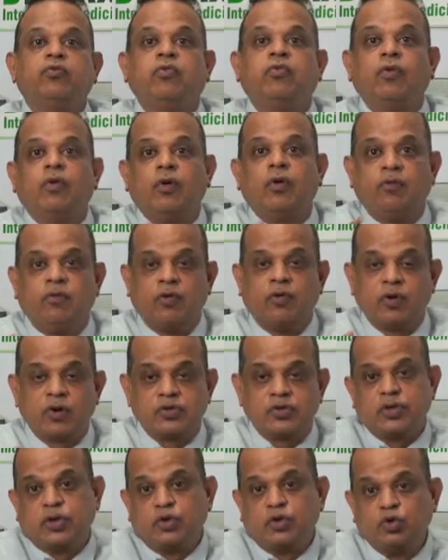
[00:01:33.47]
focus on
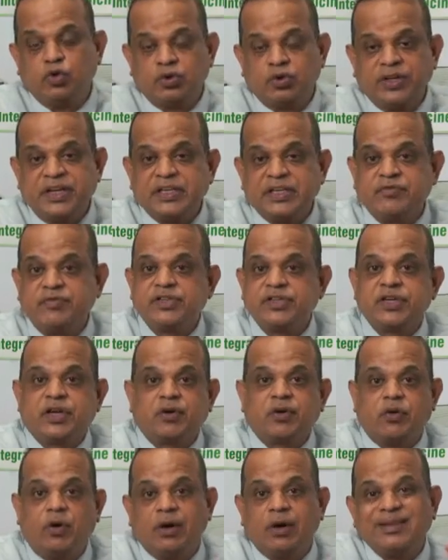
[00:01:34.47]
two things which are
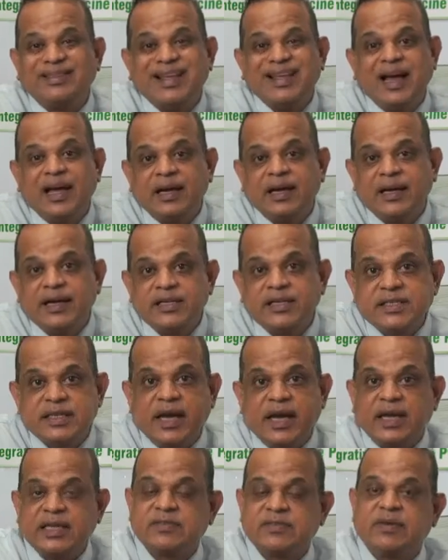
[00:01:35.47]
called phthalates as
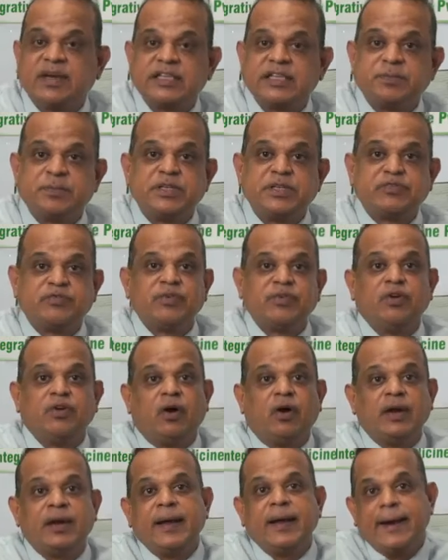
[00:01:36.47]
well as bisphenol
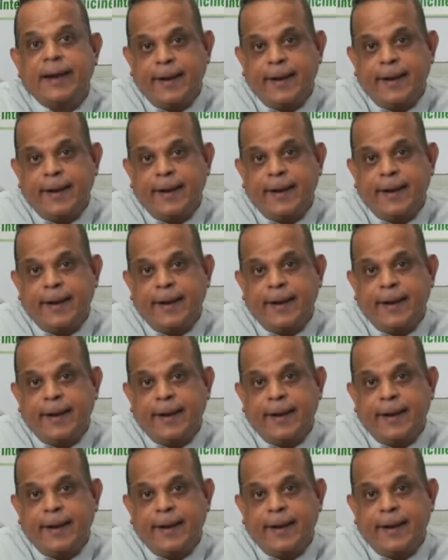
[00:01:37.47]
A.